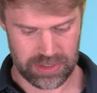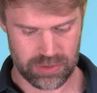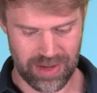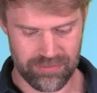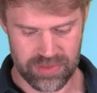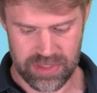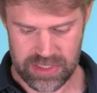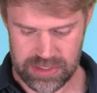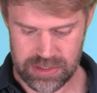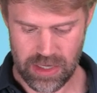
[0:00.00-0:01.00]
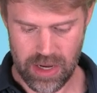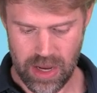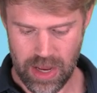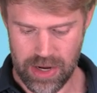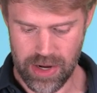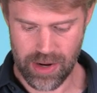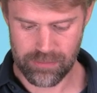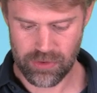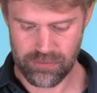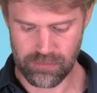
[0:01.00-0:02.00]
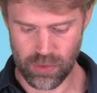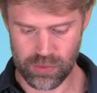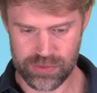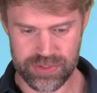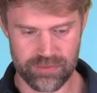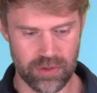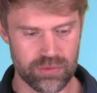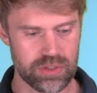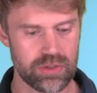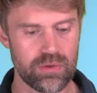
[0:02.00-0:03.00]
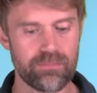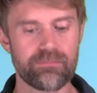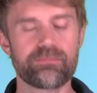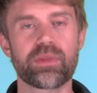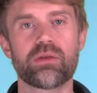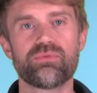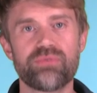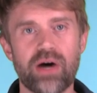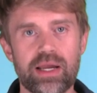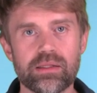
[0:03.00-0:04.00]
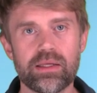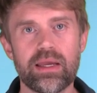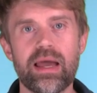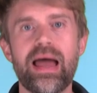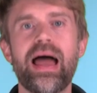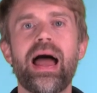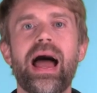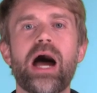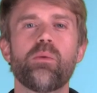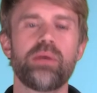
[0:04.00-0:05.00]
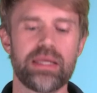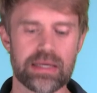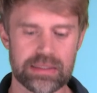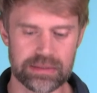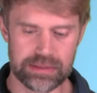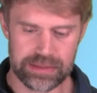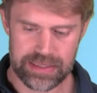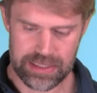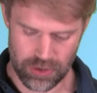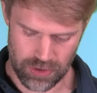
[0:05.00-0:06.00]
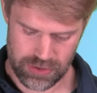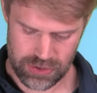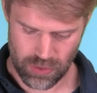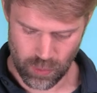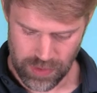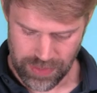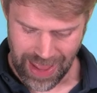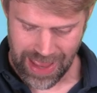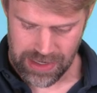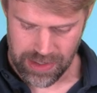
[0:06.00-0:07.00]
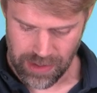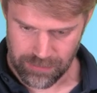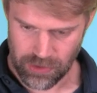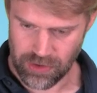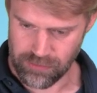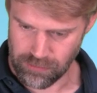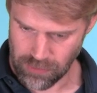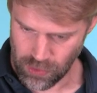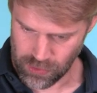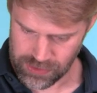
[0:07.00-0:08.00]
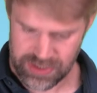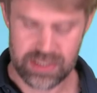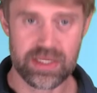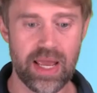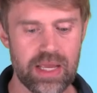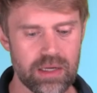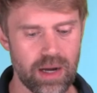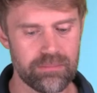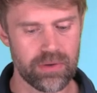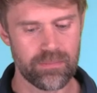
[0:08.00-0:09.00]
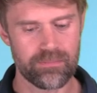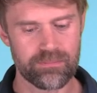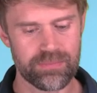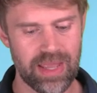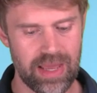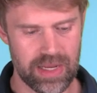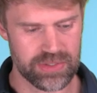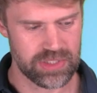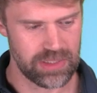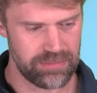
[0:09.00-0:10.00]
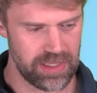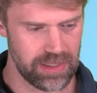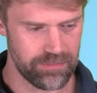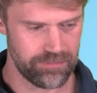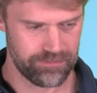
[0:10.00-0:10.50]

Okay, so we have this number of moles of O2, and finally, how many liters would that number of moles take up at STP?